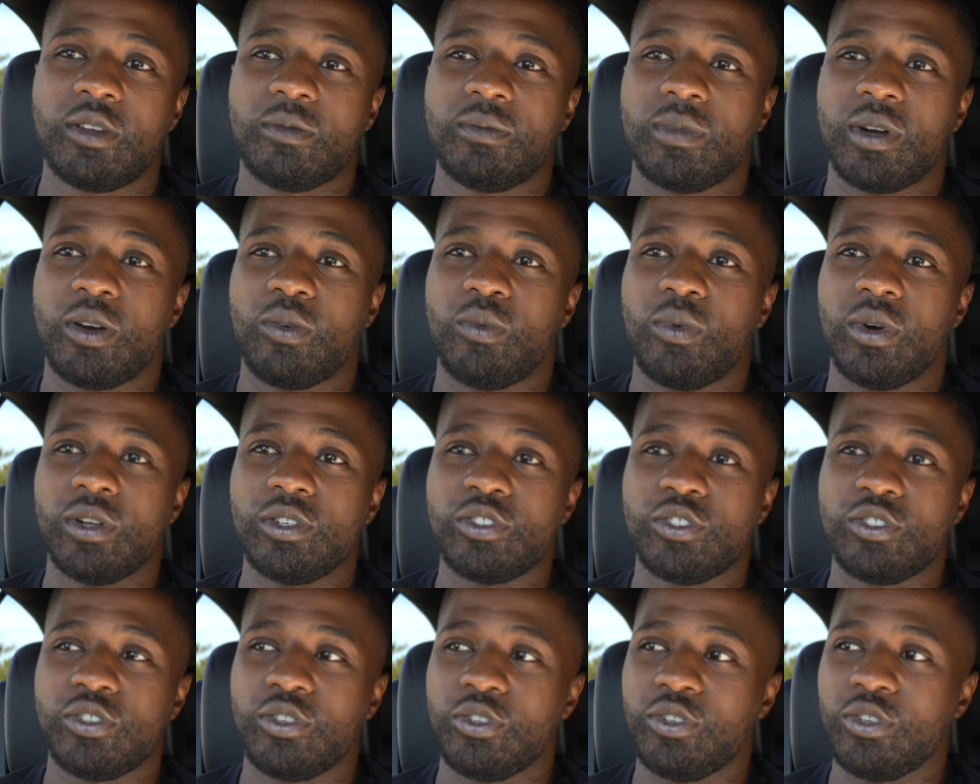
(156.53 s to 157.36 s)
But
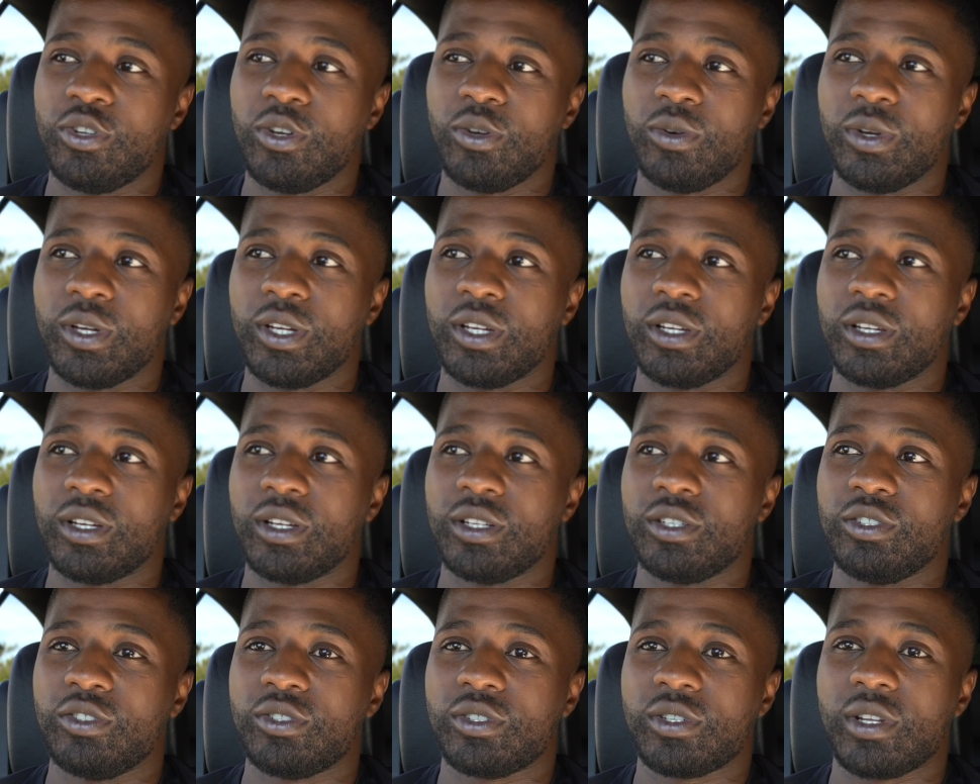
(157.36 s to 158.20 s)
once you do it
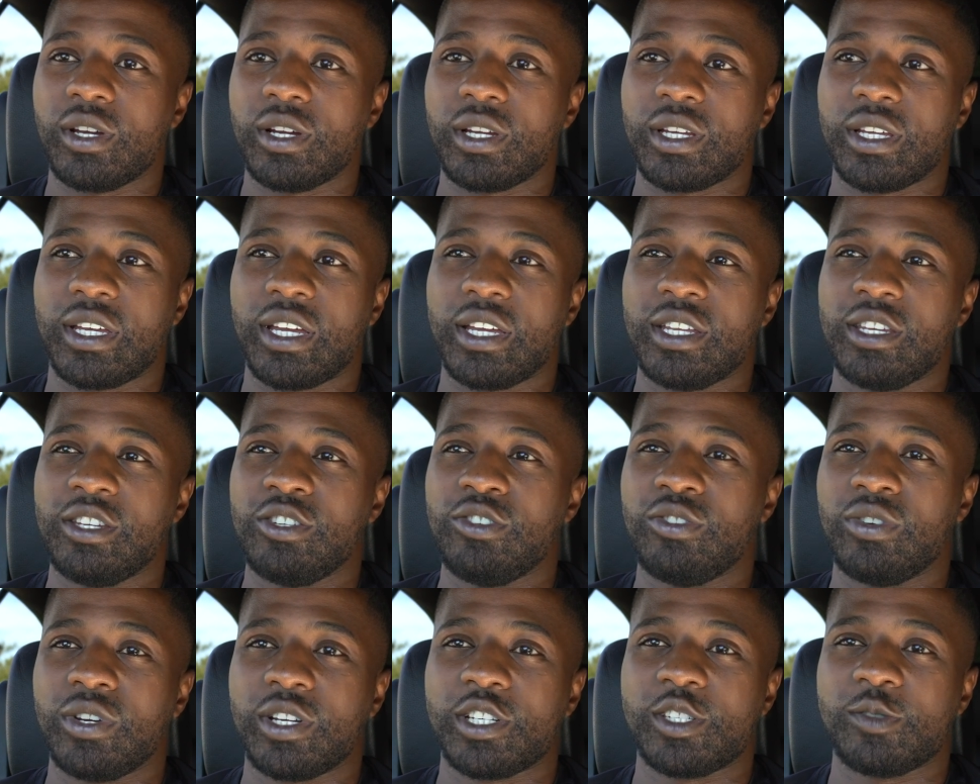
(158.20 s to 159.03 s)
and you start gaining
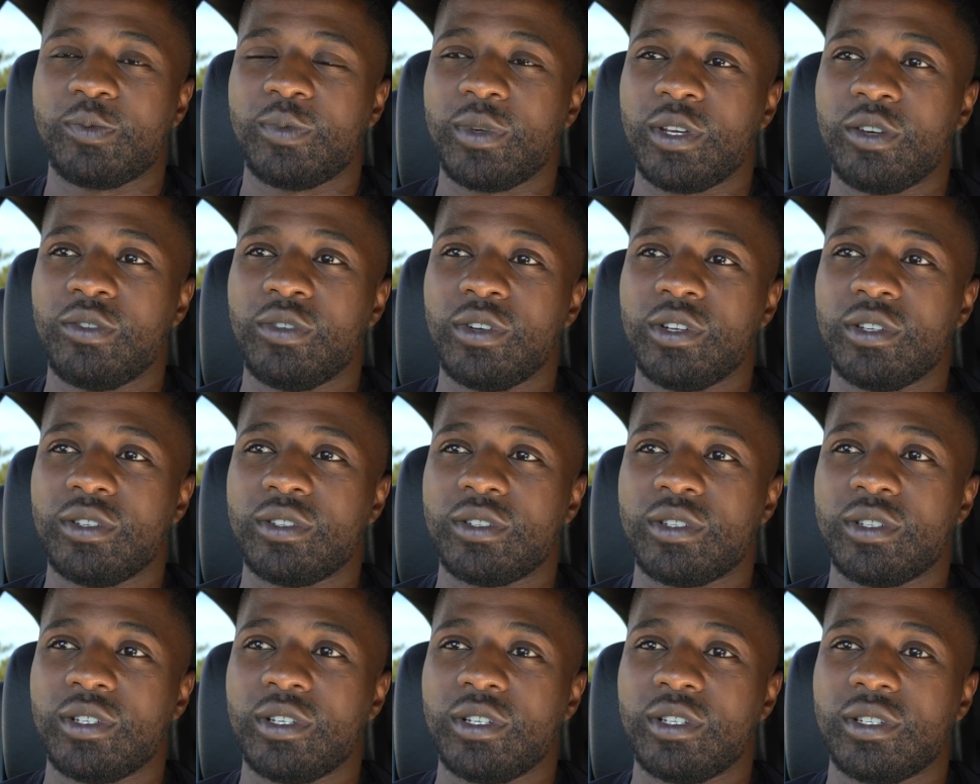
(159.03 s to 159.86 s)
your
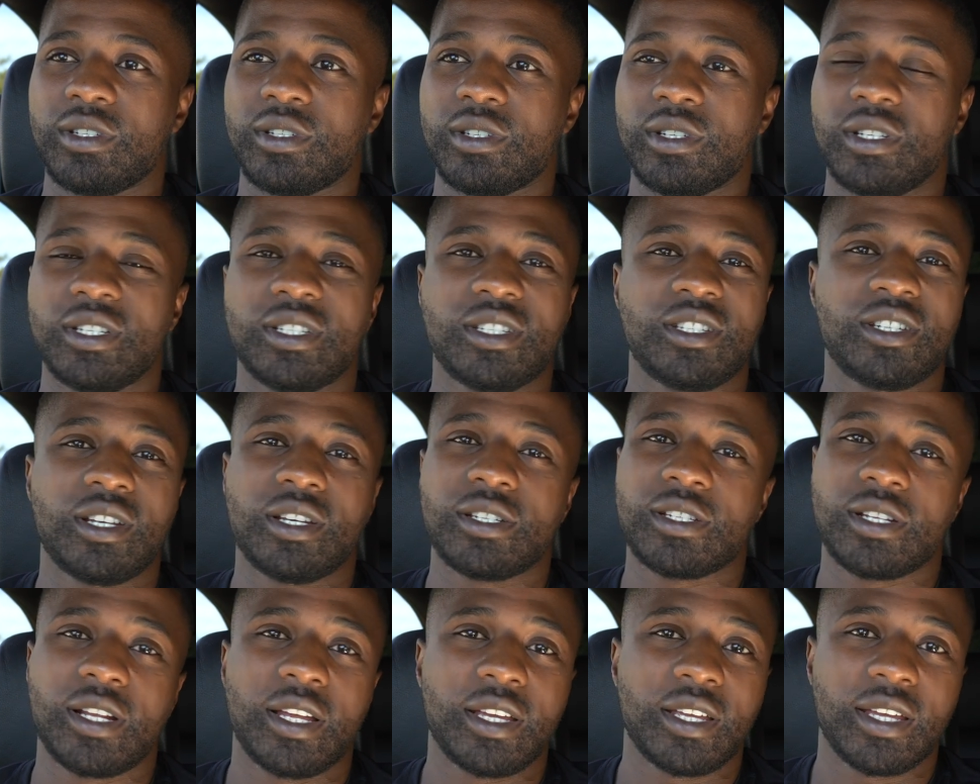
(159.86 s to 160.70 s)
experience, it's
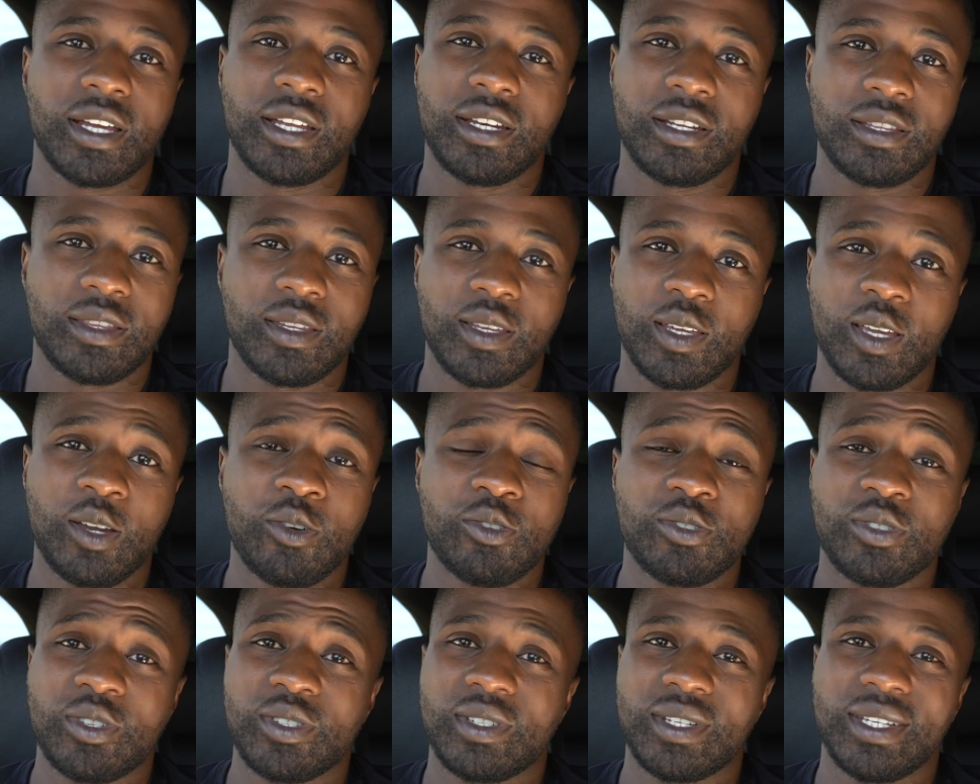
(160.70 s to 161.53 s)
just like anything
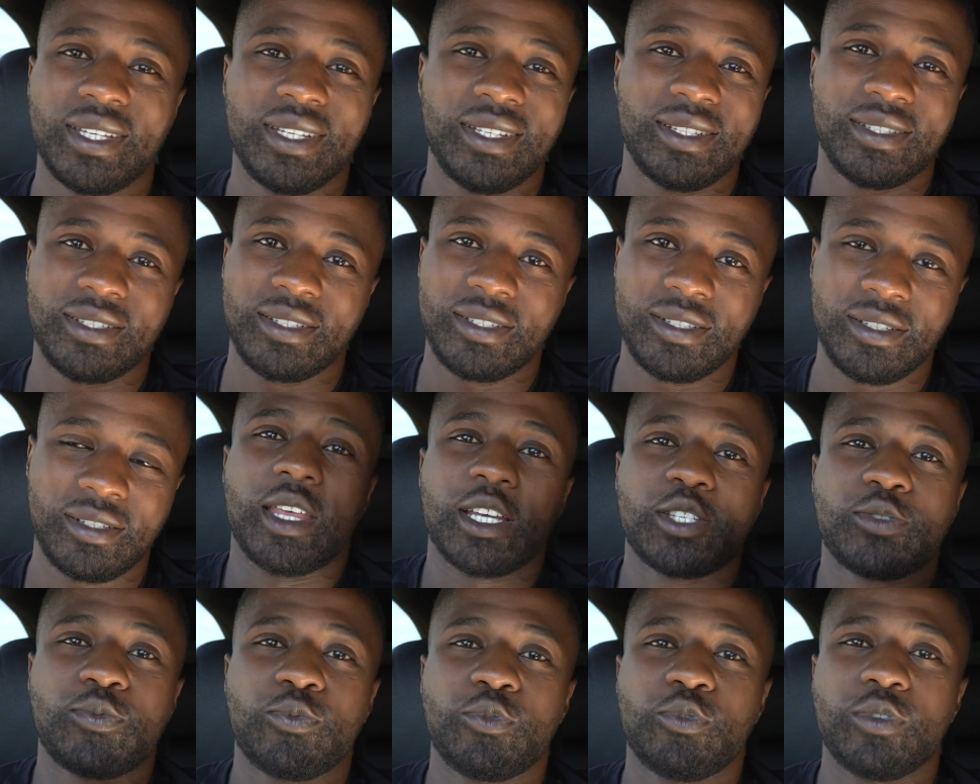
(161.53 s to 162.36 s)
else. It's easy.
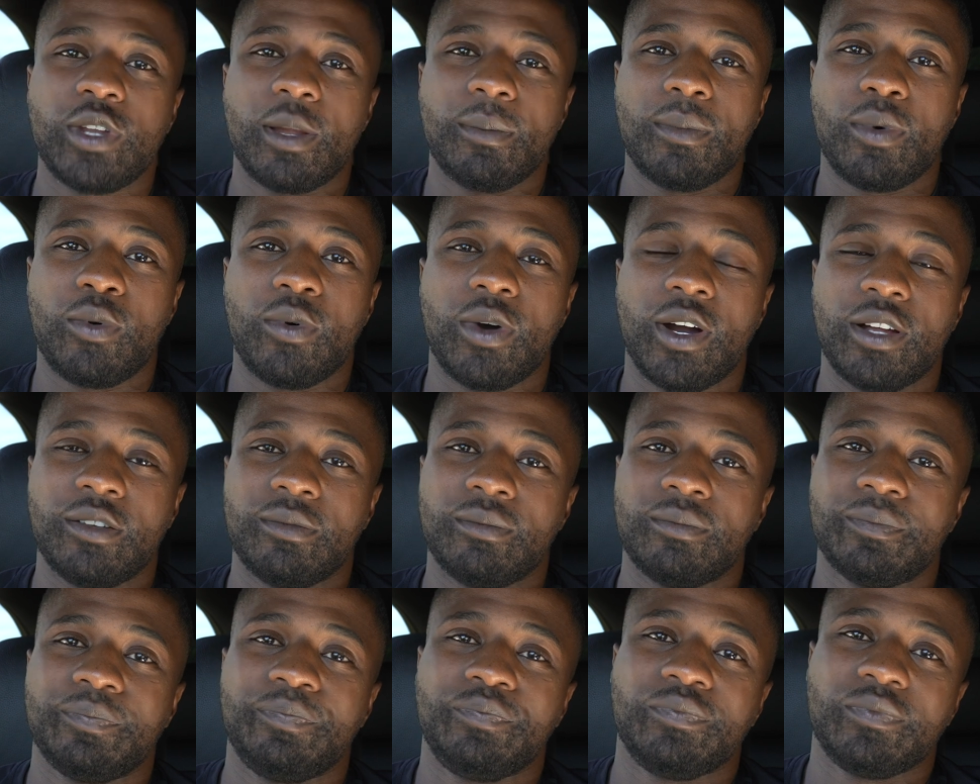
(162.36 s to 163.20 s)
That's rule number one.